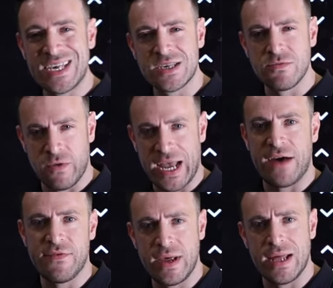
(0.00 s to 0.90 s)
has
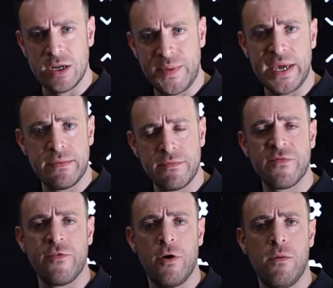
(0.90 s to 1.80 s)
recovered a little bit
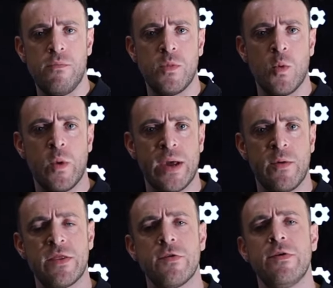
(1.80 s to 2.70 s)
from when it
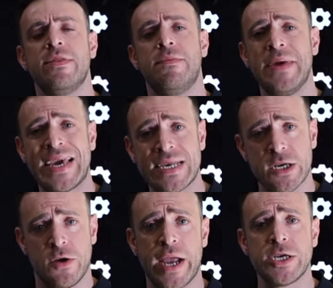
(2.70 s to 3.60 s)
went through the
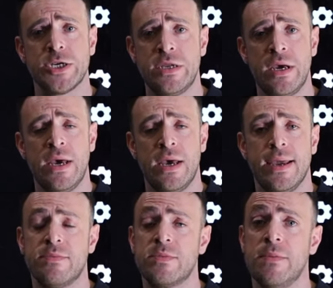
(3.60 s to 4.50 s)
biggest correction
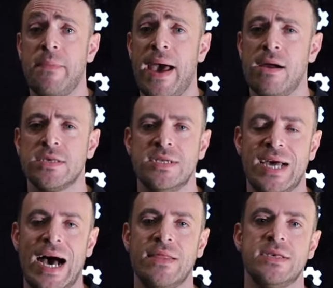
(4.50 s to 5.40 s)
in comparison
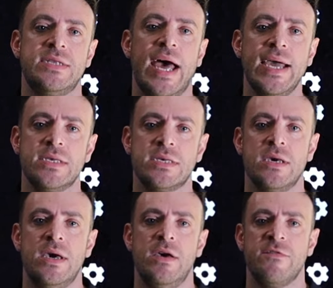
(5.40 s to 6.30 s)
to other
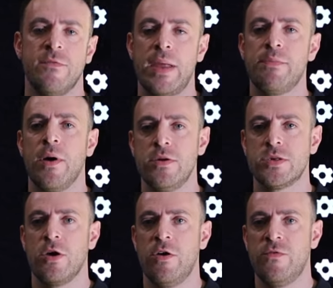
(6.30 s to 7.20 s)
states from that
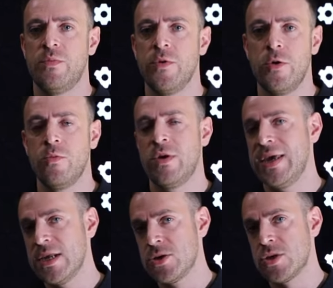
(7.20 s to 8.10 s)
post-COVID boom when
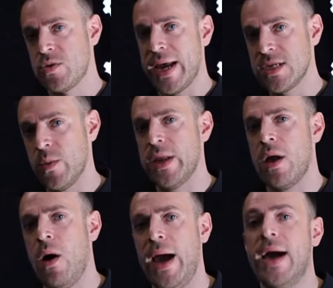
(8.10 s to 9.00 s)
the interest rates went
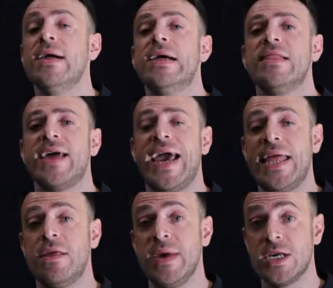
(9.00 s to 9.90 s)
higher. They
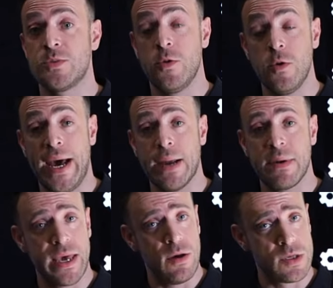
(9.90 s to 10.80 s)
had the biggest pullback,
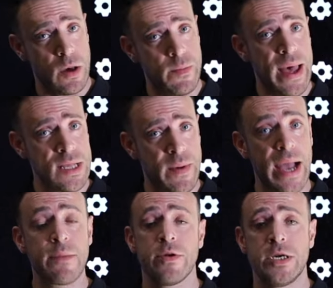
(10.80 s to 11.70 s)
but they also bounced
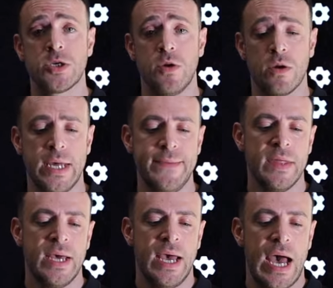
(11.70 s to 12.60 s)
back pretty strongly.
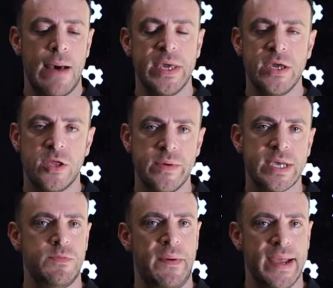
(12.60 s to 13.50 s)
But you do
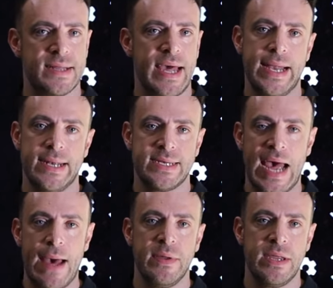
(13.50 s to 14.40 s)
expect that
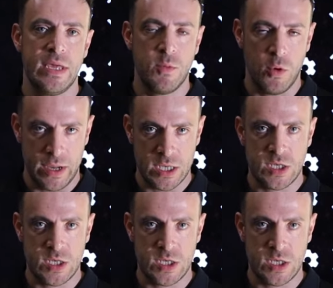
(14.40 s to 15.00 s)
to happen in your more